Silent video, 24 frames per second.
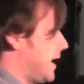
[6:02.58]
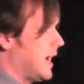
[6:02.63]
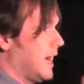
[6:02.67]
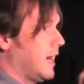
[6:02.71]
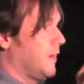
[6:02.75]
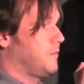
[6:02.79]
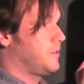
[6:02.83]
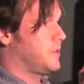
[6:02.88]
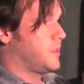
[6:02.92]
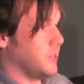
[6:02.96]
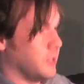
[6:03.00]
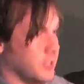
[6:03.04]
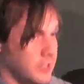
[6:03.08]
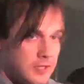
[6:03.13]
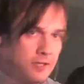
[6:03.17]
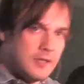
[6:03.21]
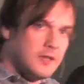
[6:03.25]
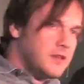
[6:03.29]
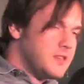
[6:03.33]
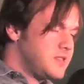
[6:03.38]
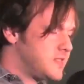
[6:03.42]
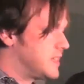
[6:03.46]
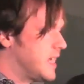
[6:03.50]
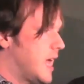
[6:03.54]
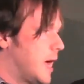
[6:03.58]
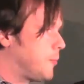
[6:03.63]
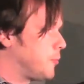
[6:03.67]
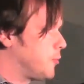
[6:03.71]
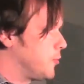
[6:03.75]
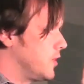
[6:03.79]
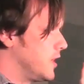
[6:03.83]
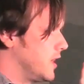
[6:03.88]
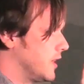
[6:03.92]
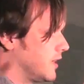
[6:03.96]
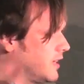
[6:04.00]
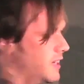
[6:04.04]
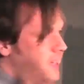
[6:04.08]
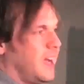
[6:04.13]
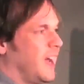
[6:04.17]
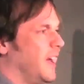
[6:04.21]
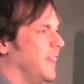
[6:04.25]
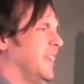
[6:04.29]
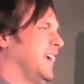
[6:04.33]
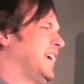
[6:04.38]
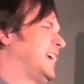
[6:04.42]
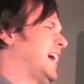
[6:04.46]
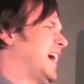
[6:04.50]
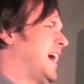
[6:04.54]
have to separate,
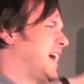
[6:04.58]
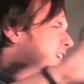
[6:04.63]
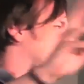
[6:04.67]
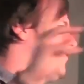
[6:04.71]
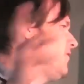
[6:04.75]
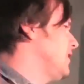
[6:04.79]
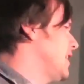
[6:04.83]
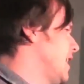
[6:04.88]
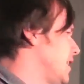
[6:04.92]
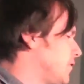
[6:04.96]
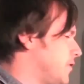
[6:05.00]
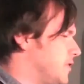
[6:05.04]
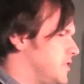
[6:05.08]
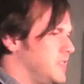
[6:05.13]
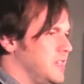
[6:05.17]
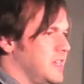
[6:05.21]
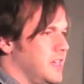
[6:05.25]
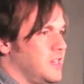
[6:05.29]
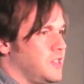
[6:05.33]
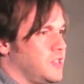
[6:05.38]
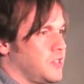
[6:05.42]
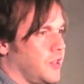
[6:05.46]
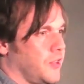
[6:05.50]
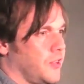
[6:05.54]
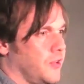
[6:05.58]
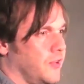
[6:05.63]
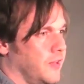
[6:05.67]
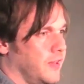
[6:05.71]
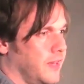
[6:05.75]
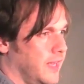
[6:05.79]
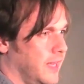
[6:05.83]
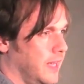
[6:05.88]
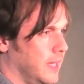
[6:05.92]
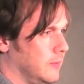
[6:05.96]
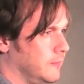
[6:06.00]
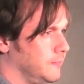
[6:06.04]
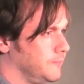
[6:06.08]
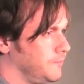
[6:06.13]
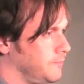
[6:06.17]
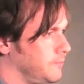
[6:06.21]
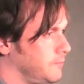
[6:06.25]
and they kind of never see each other again.